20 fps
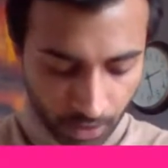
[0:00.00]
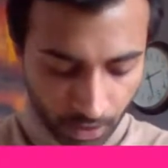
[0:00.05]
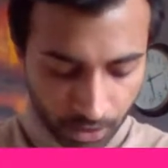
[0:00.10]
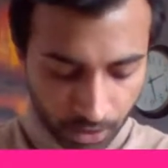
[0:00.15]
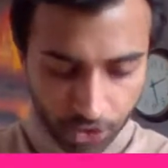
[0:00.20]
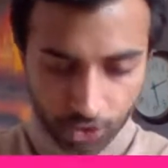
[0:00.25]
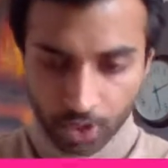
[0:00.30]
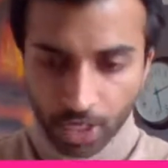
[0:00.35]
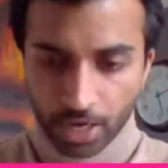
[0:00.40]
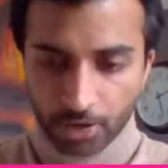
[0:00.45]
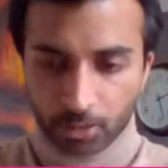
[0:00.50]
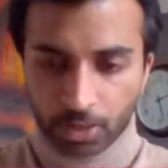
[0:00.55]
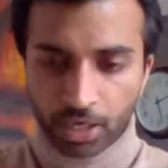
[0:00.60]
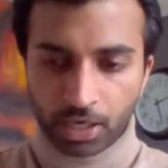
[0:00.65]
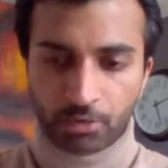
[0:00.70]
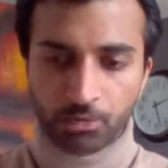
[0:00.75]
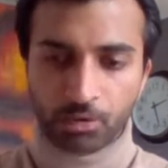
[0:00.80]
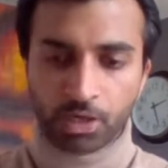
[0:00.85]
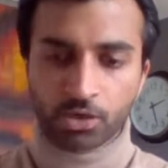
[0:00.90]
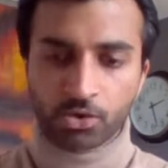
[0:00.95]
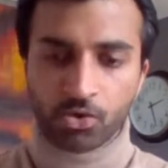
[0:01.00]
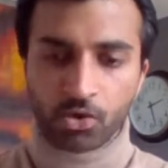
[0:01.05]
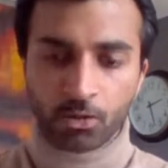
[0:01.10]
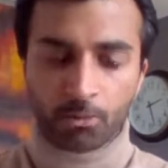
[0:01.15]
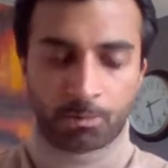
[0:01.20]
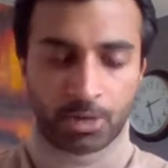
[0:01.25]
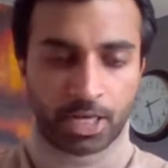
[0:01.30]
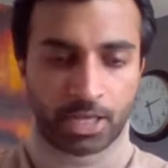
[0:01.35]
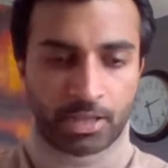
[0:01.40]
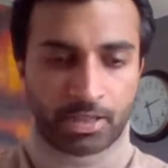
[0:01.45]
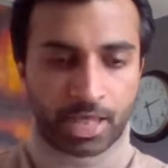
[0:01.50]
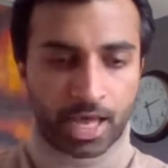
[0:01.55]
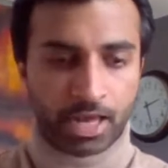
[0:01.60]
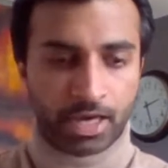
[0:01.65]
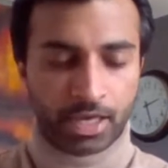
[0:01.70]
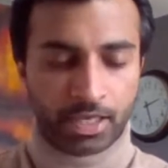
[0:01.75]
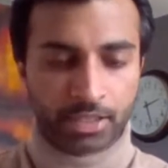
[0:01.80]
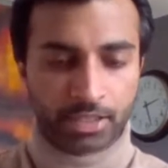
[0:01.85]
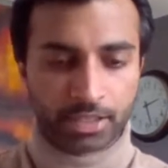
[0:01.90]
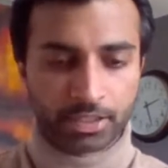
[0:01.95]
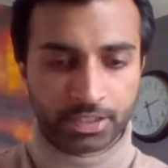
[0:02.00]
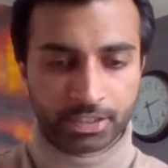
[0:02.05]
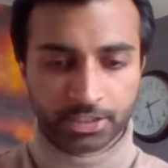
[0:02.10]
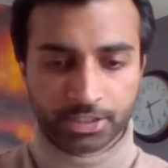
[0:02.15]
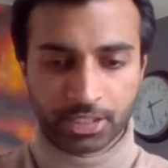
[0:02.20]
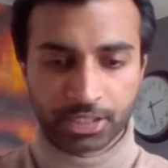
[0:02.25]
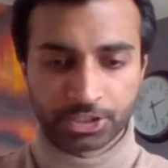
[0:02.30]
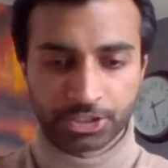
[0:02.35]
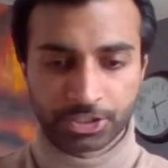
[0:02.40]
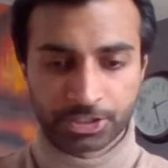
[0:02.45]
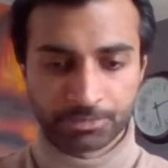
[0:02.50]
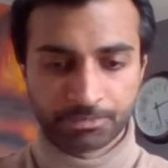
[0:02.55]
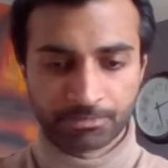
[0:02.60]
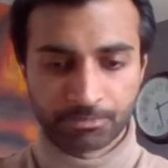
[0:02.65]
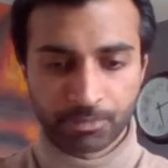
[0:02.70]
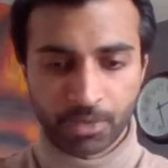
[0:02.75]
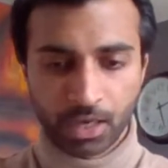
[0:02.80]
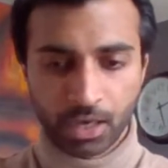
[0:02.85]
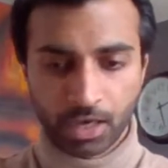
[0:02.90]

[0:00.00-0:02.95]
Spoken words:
So yeah, we incorporated that in the discussion,